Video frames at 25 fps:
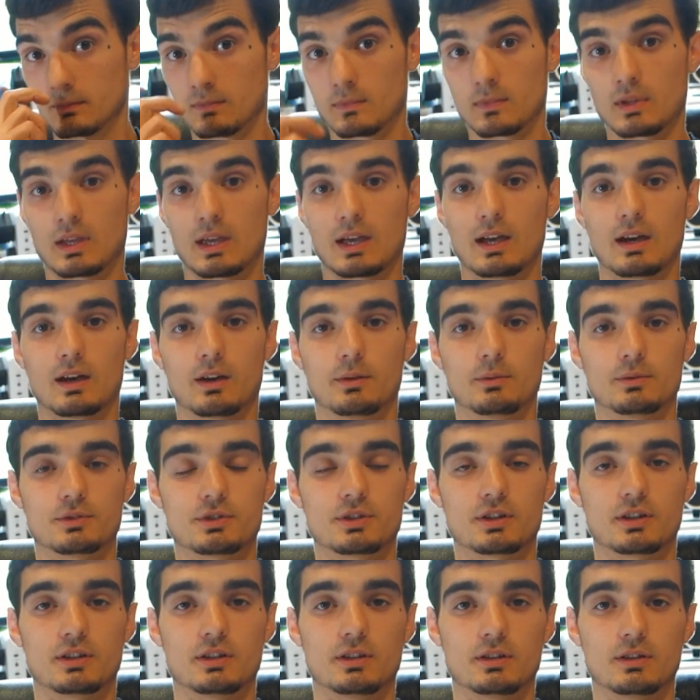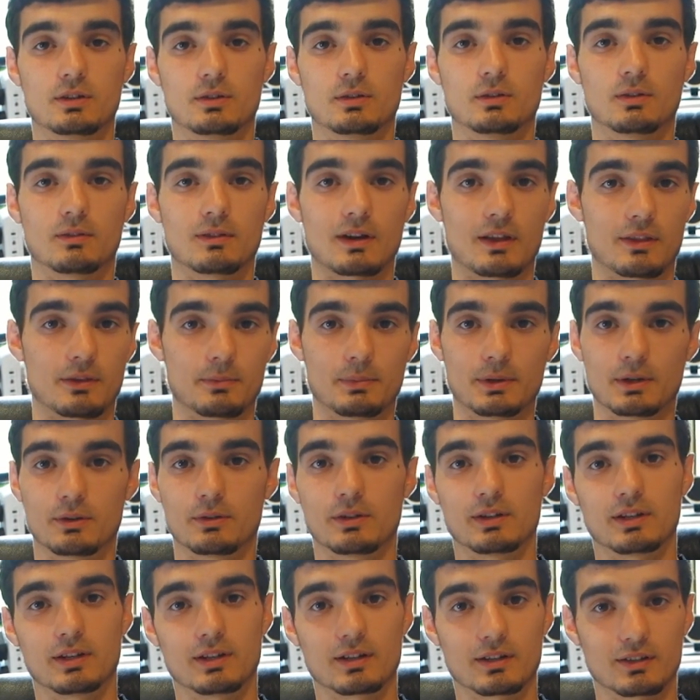yeah I will show you around the
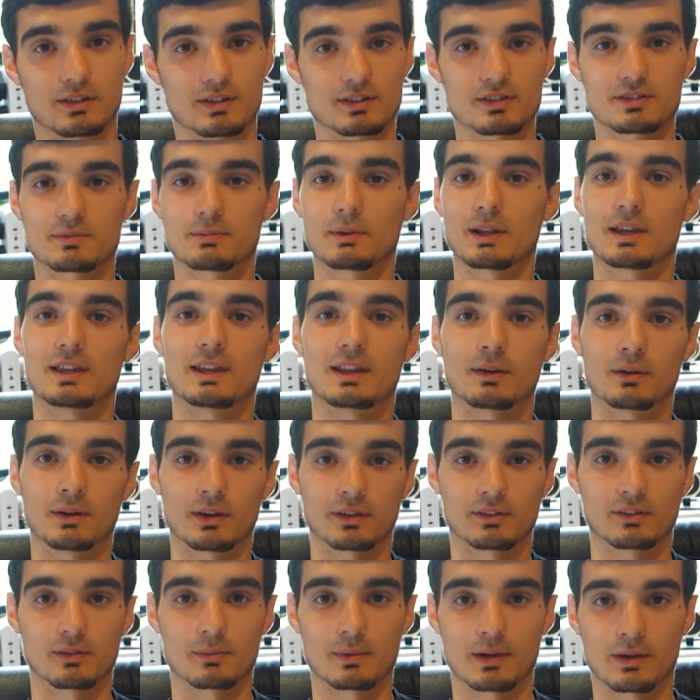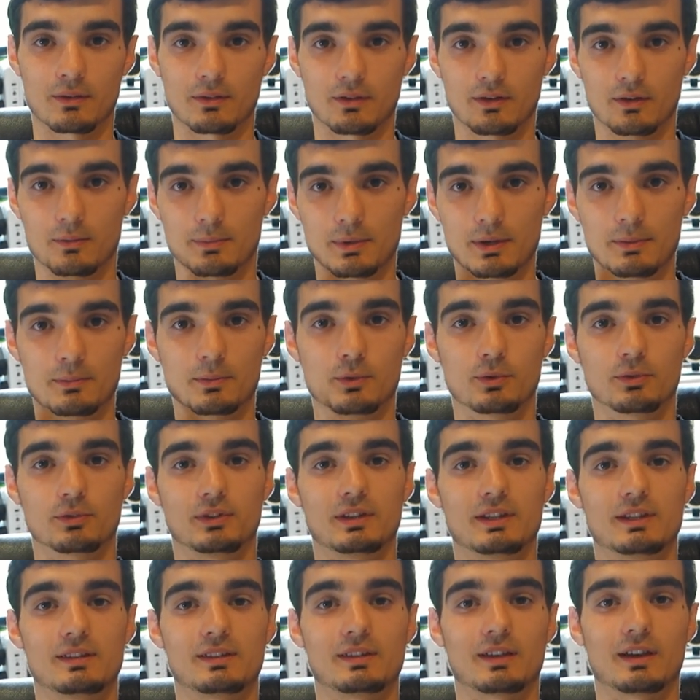building and I'll explain it whilst I'm out there a bit more in
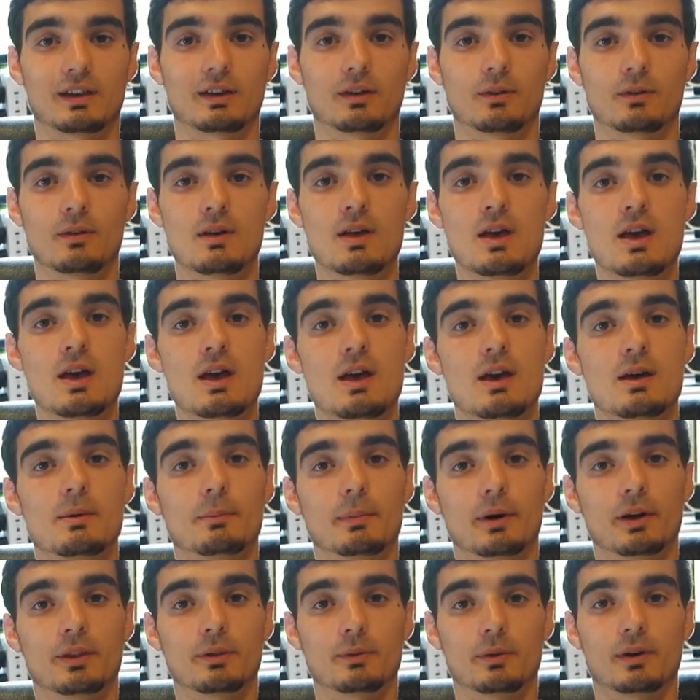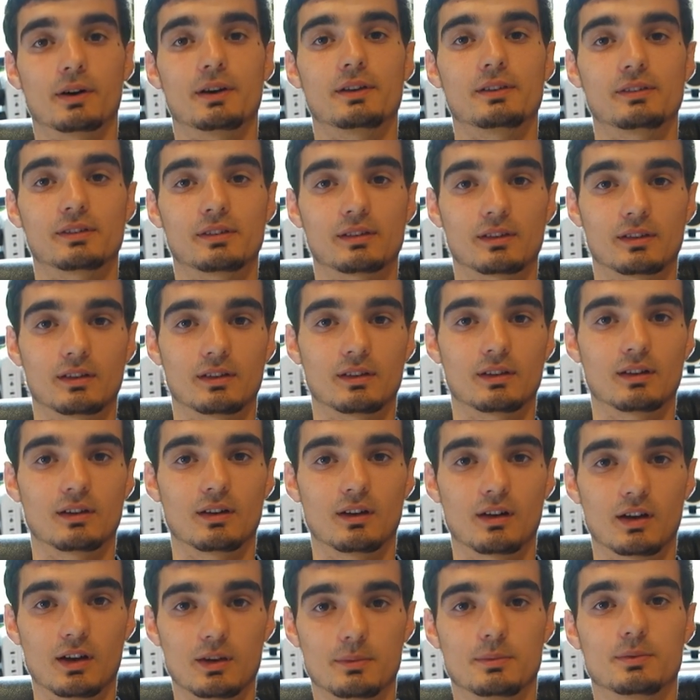detail otherwise,
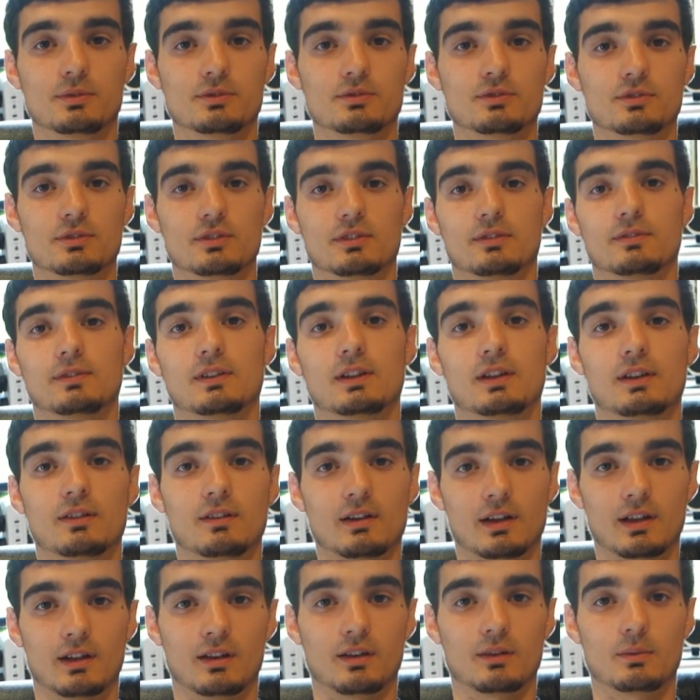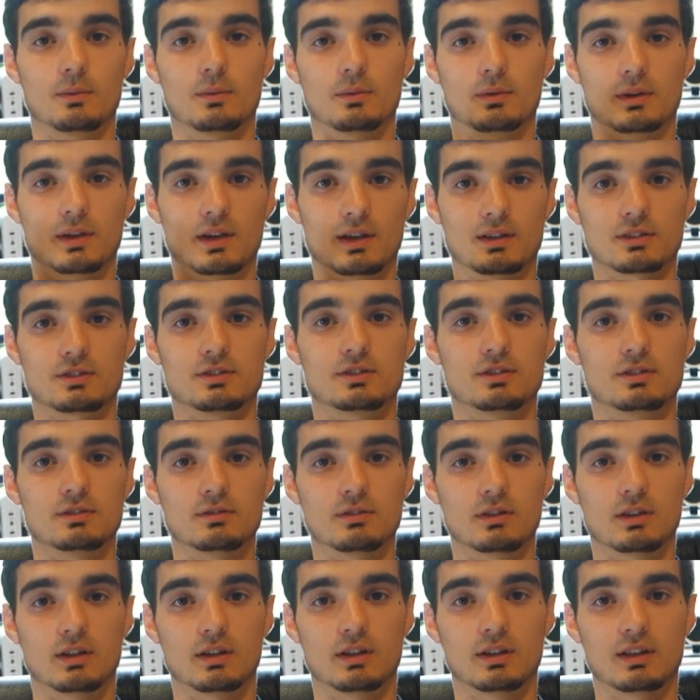I hope you enjoyed this video and I will catch you
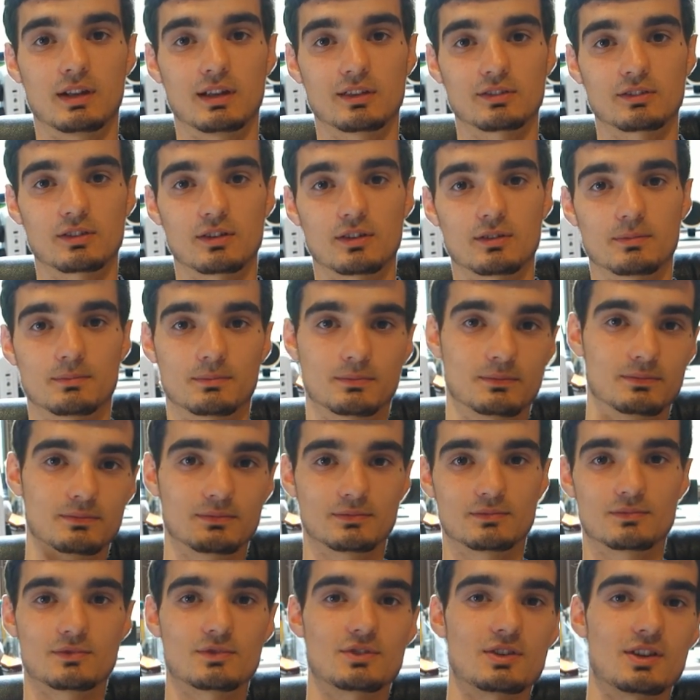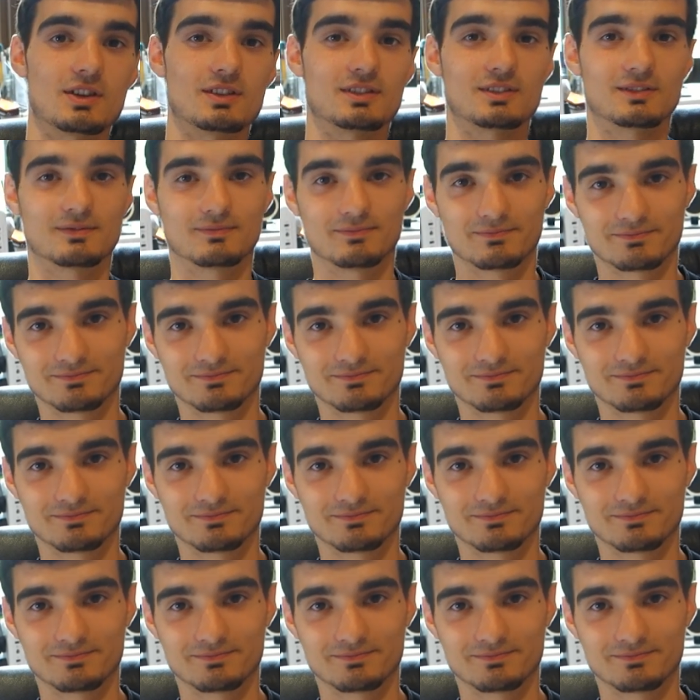next time. Cheers.